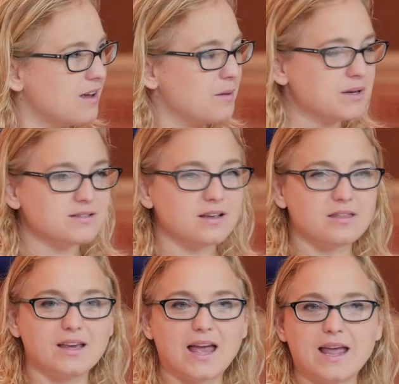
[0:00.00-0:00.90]
because I
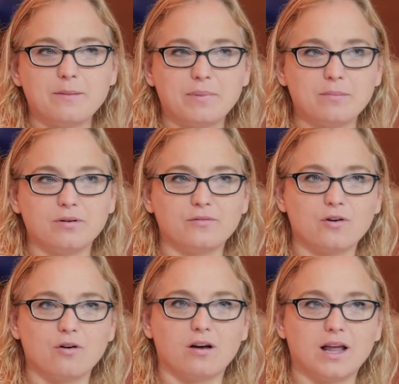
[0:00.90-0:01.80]
think people have
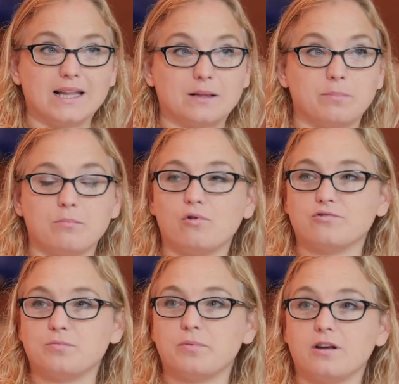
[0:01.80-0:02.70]
got a little bit more
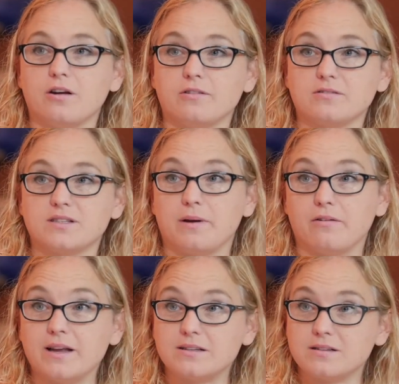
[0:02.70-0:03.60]
entrepreneurial
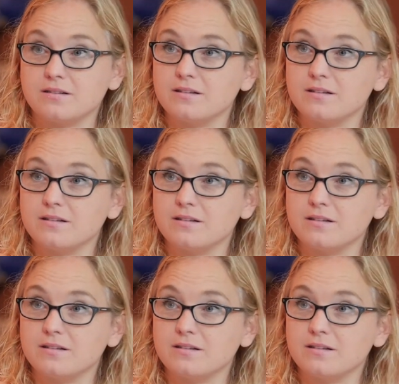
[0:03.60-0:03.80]
spirit.